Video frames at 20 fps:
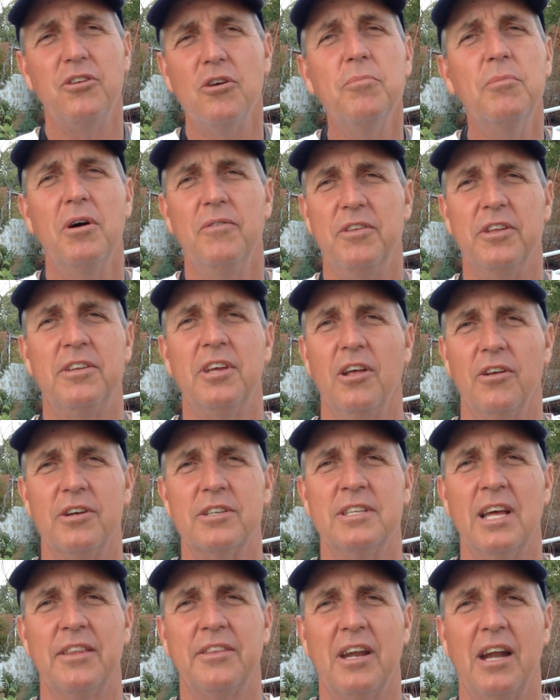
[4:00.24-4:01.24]
do move the tiller.
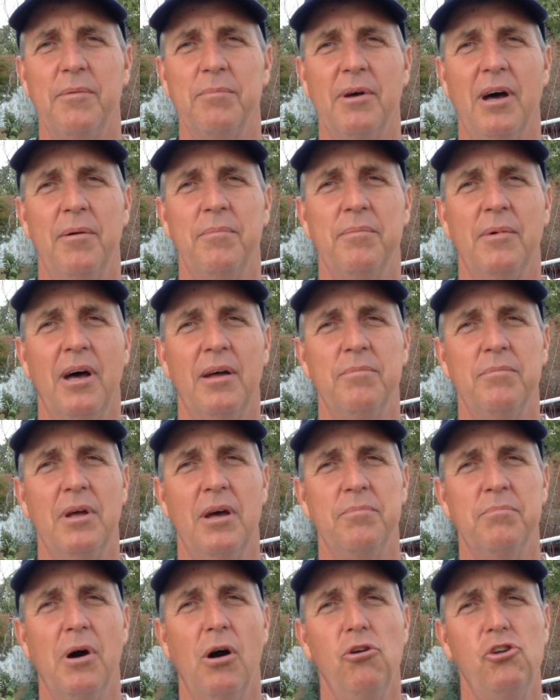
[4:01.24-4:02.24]
It's not that I'm
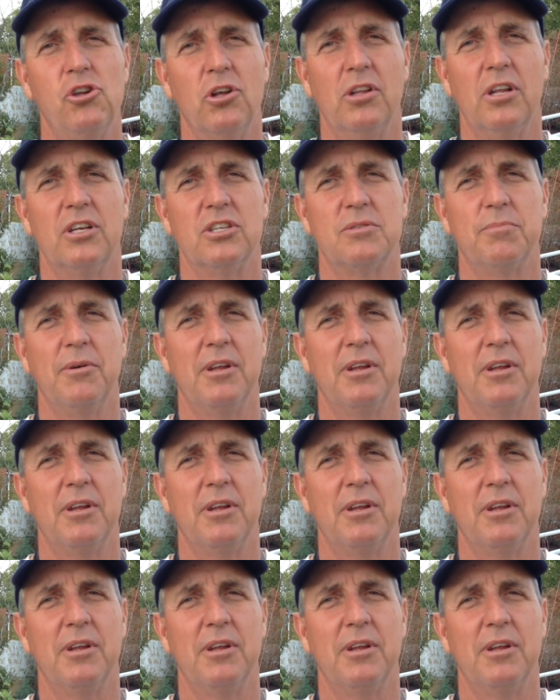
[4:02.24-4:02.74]
motionless,